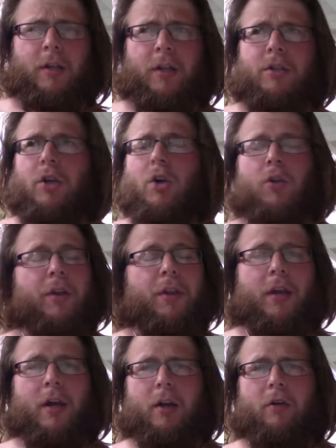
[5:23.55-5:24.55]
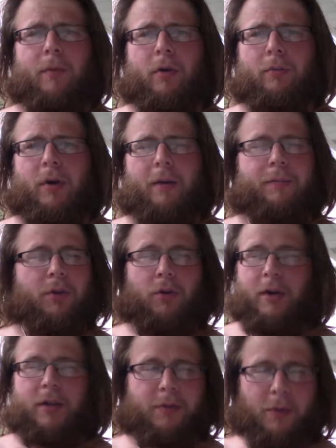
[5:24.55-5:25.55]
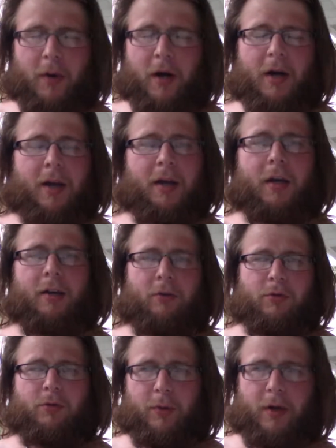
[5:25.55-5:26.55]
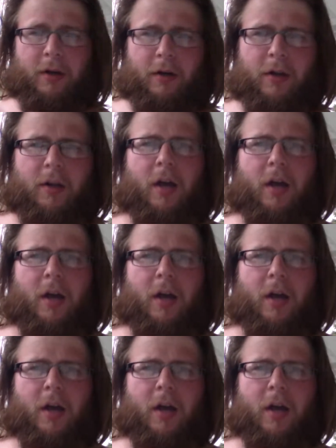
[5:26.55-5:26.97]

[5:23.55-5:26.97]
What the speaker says: That's the only thing I don't meal prep. Don't ask me why. I know it's weird.